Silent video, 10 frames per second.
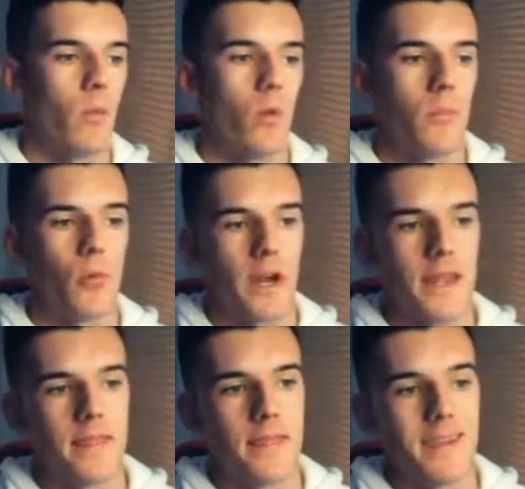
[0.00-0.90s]
we're
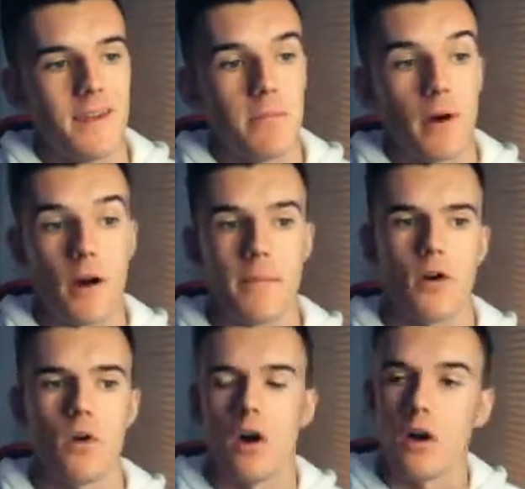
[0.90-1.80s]
bringing the
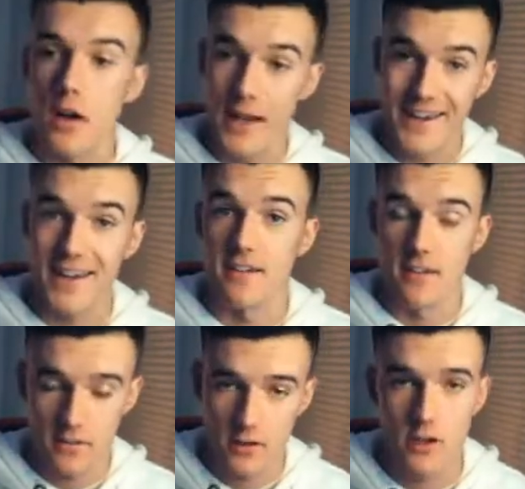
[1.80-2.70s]
barbell again
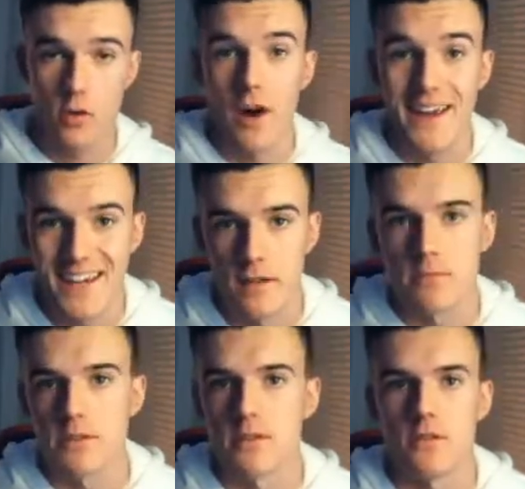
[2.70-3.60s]
to our
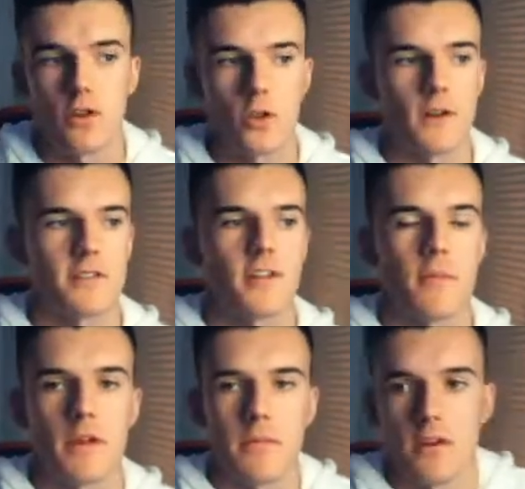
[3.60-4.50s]
hips, not to our
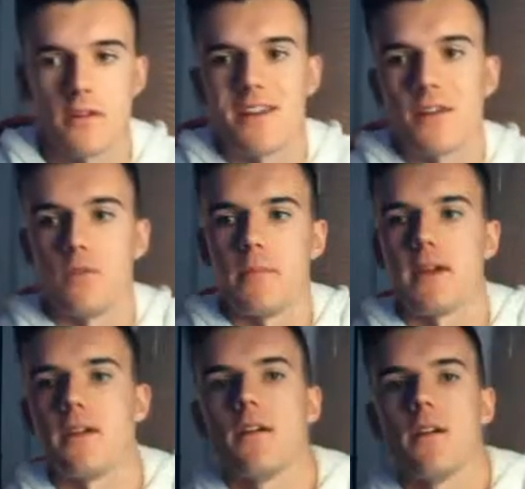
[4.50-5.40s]
stomach, because then it would
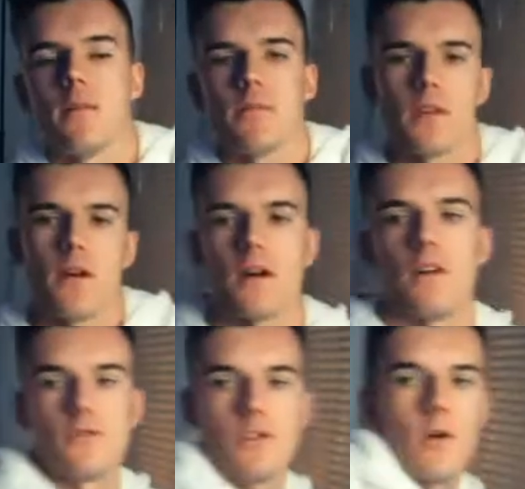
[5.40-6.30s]
be, I
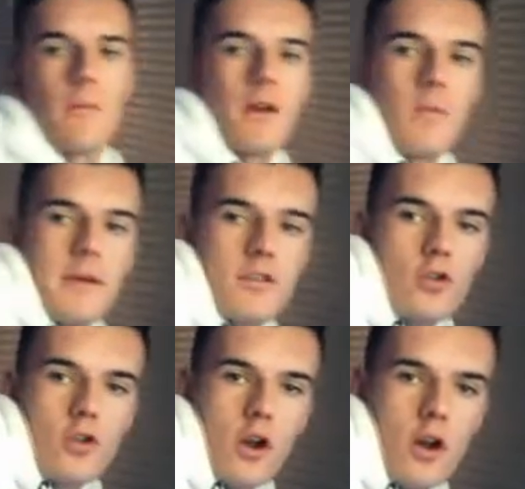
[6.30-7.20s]
can't show it, but it would be
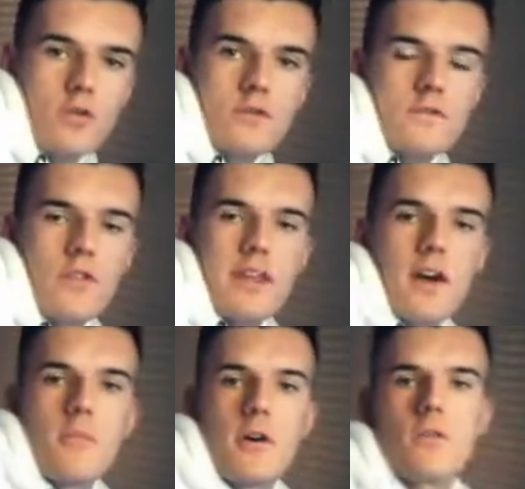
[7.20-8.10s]
too close for the
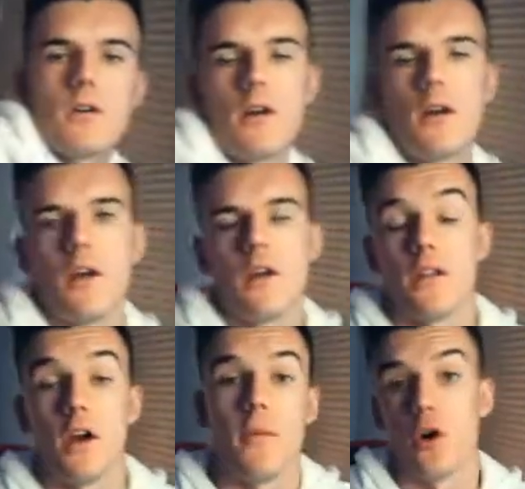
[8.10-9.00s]
elbow
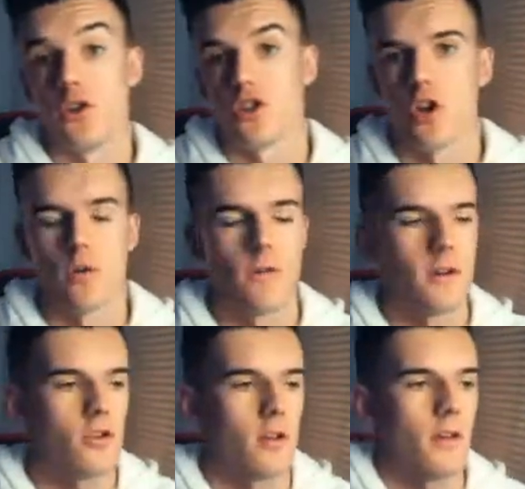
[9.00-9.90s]
on the shoulder
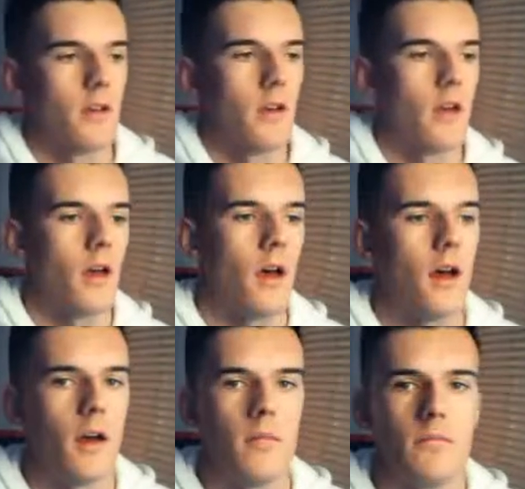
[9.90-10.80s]
actually.
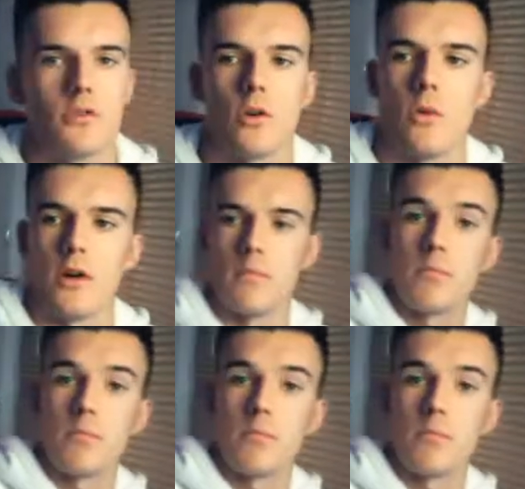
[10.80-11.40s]
So we're